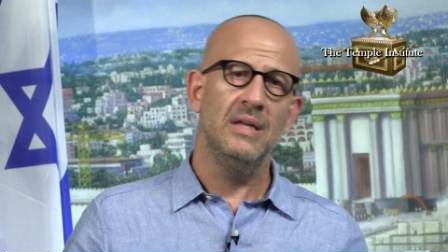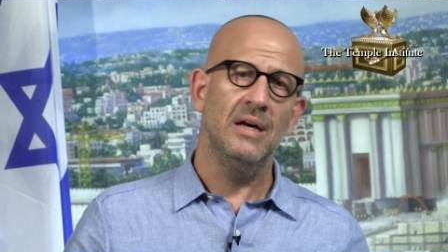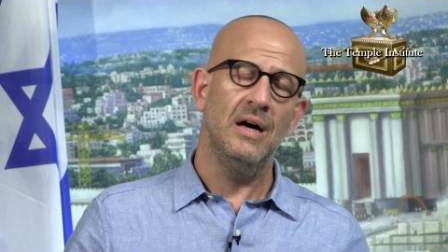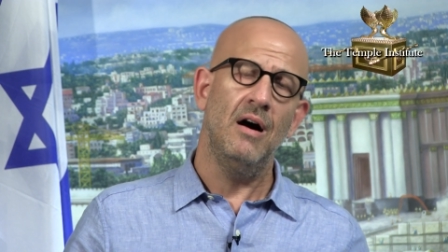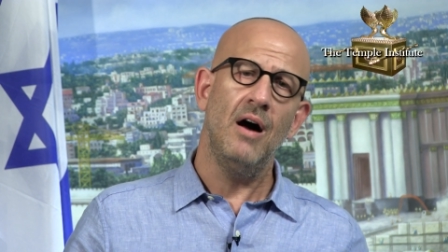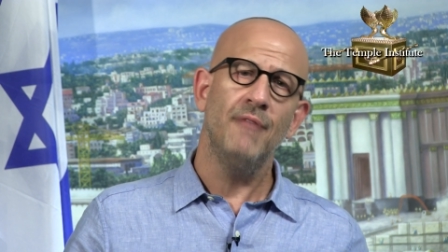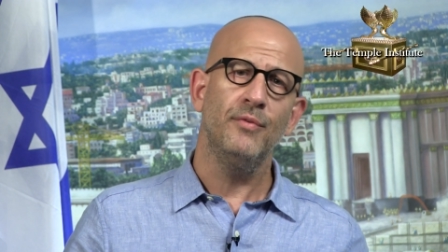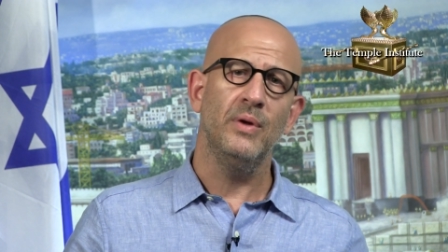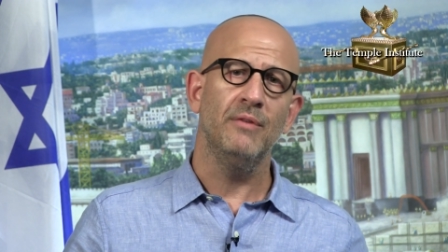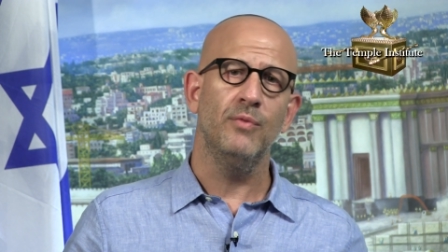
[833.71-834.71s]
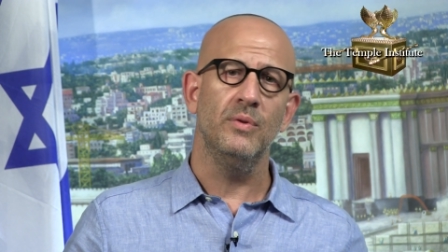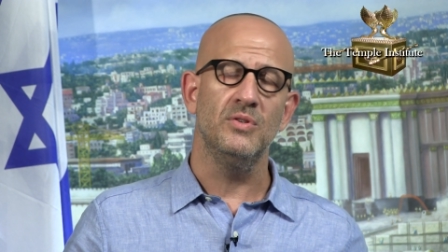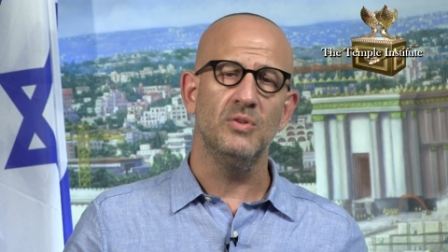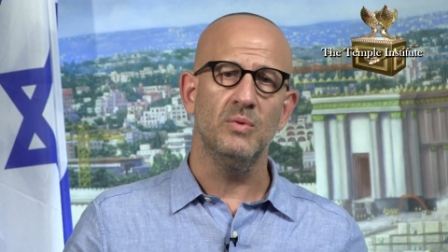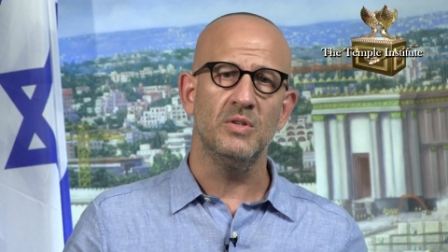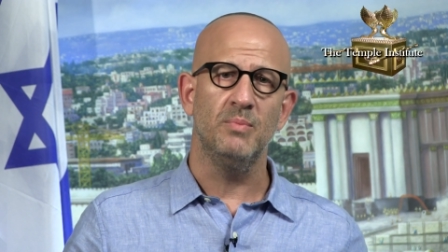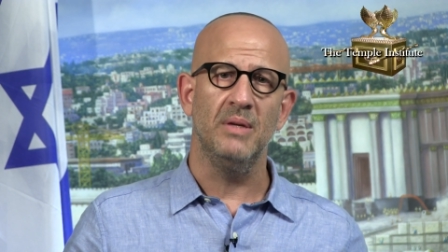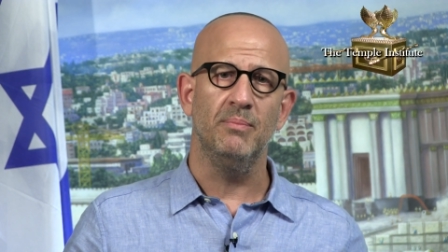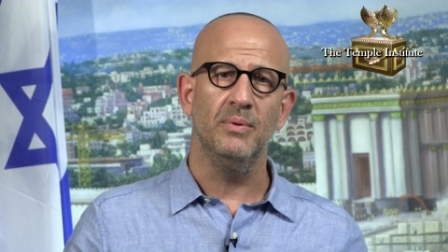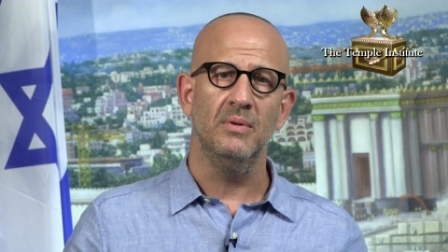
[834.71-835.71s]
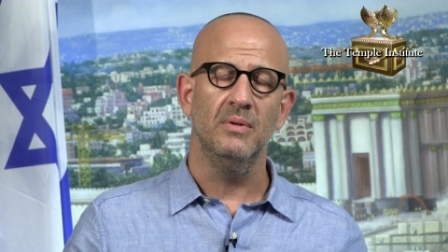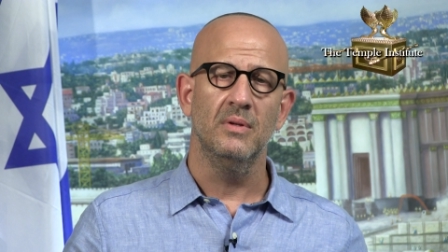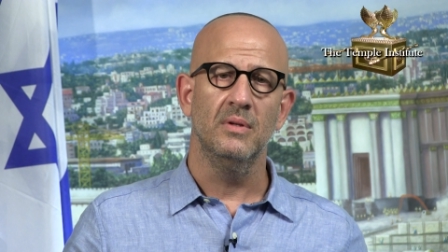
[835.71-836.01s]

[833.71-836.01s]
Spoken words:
offering for the Jewish people,